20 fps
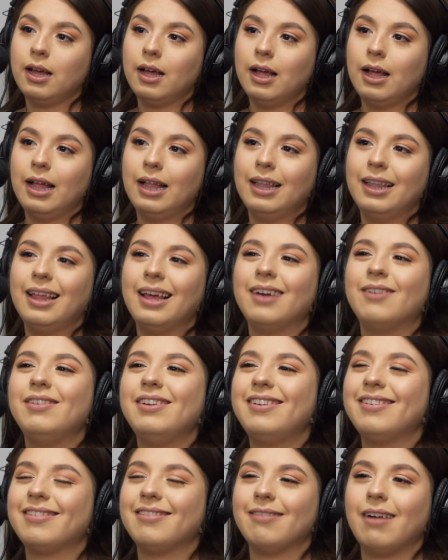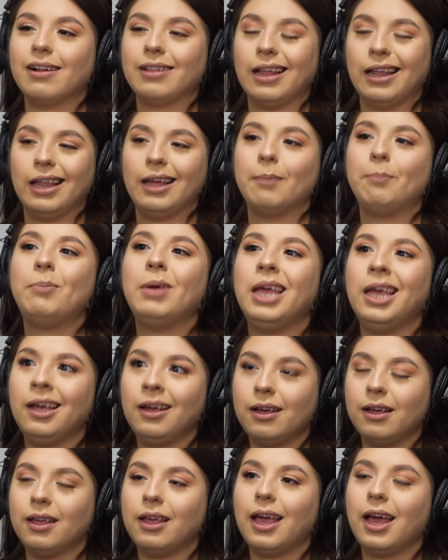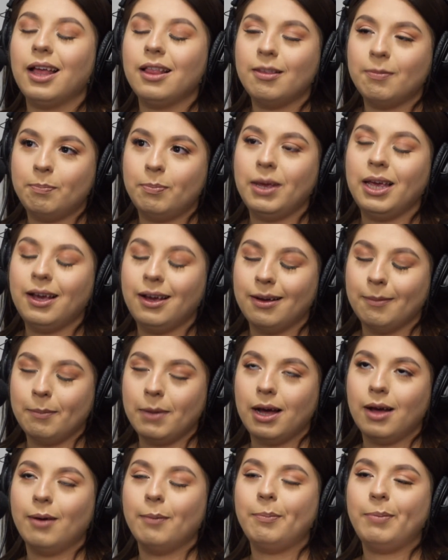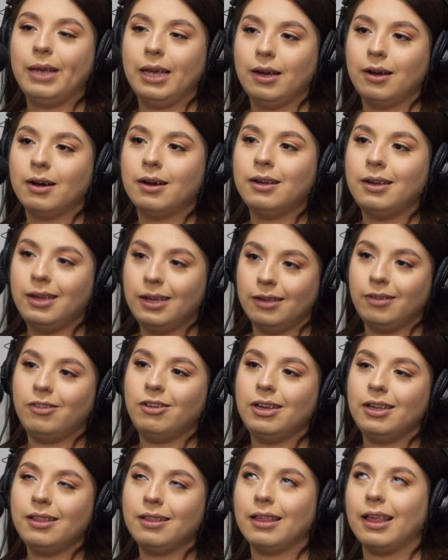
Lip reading: Jeez. Like we just rocked out like pink Keds, pink belt, pink hoodie and jeans.